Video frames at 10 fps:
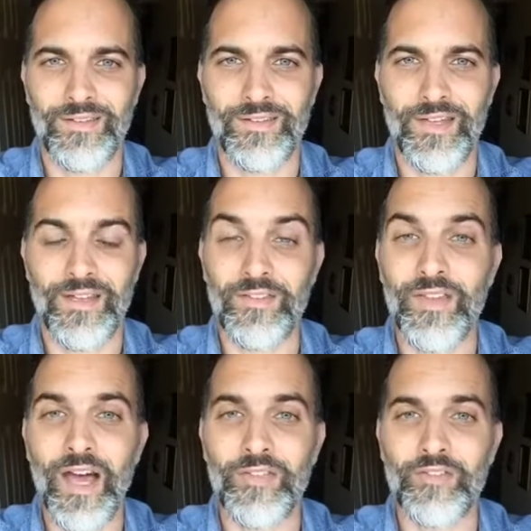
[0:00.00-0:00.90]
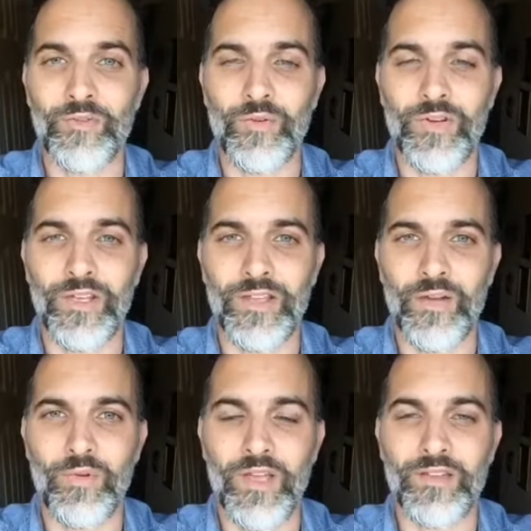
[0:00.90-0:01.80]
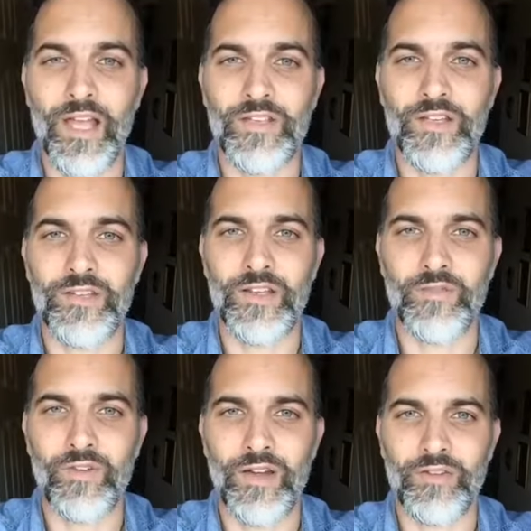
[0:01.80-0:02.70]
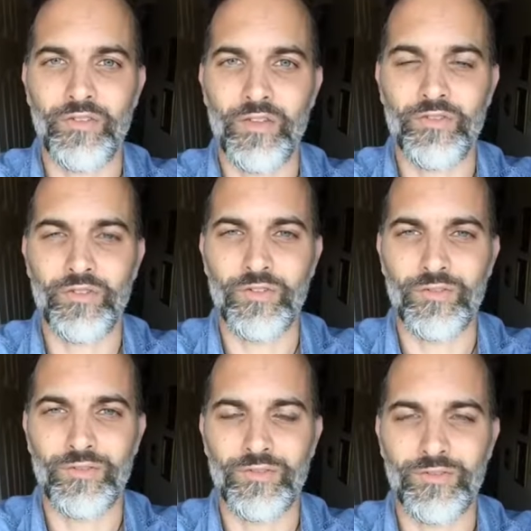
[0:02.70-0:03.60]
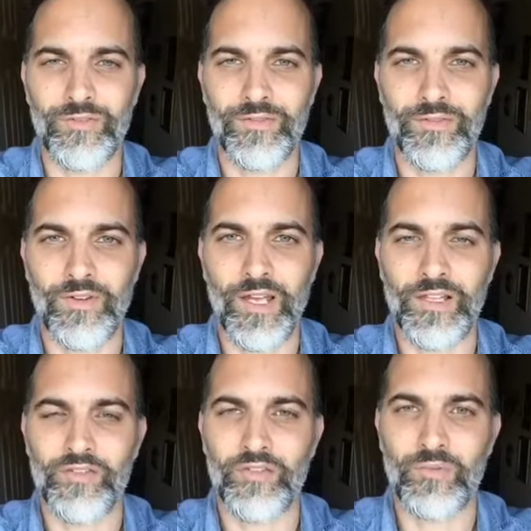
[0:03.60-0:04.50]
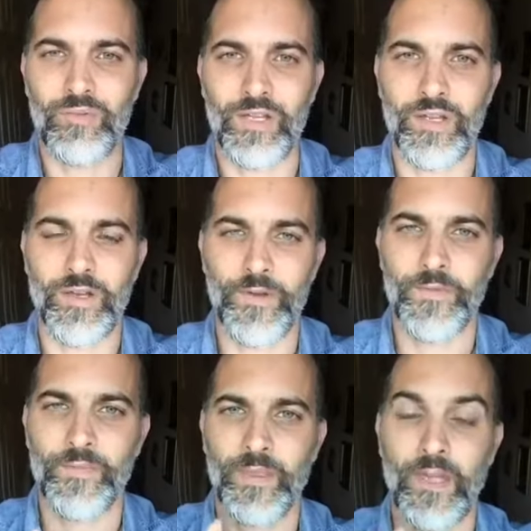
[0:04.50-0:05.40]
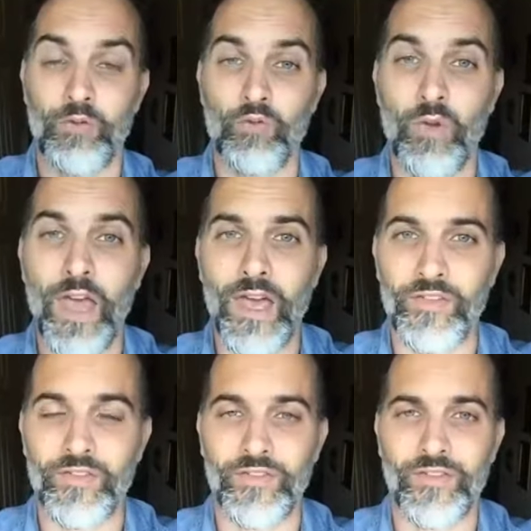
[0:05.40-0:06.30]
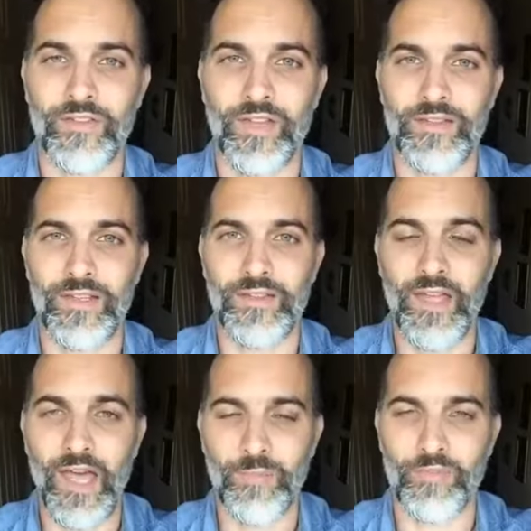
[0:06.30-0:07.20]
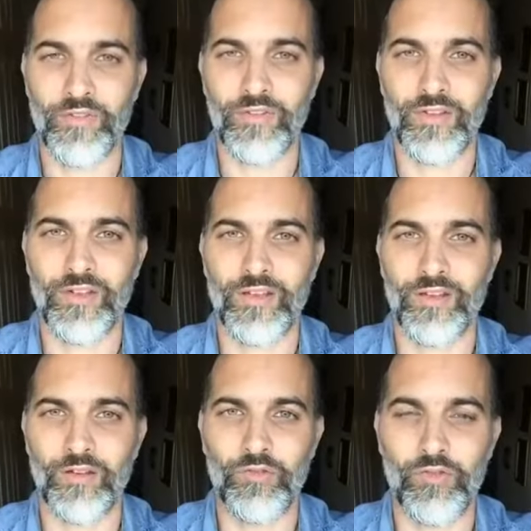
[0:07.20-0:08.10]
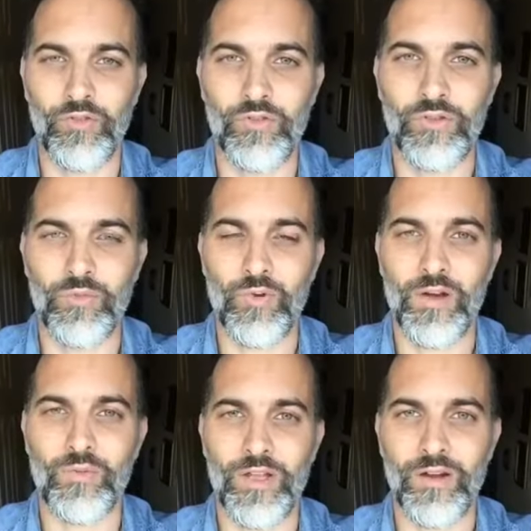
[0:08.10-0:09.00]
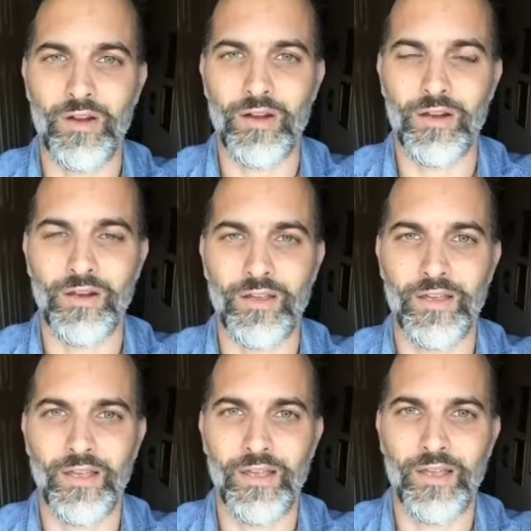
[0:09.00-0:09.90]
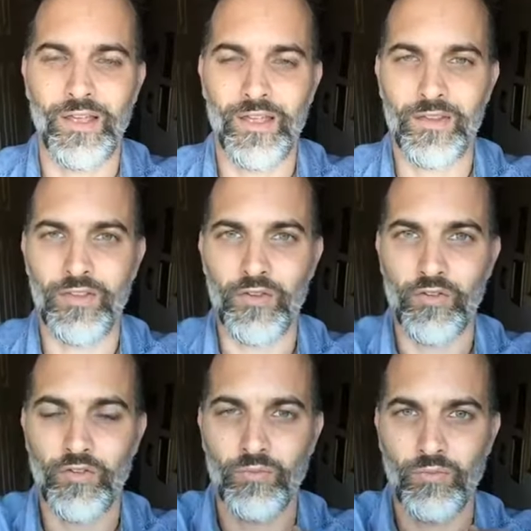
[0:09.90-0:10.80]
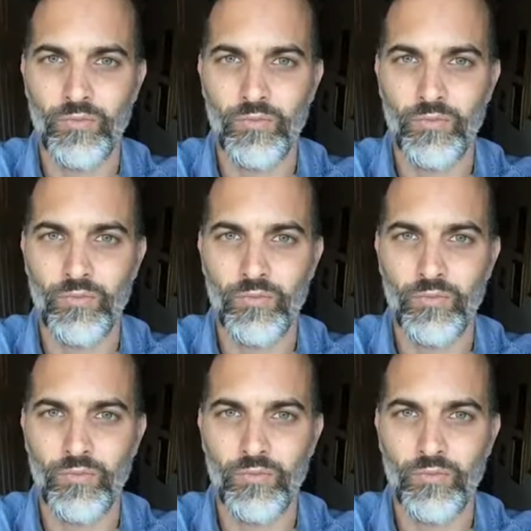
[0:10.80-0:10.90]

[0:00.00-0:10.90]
That is not the story that we attach and identify ourselves to, right? So when we can rest in the depths of who and what we are, there's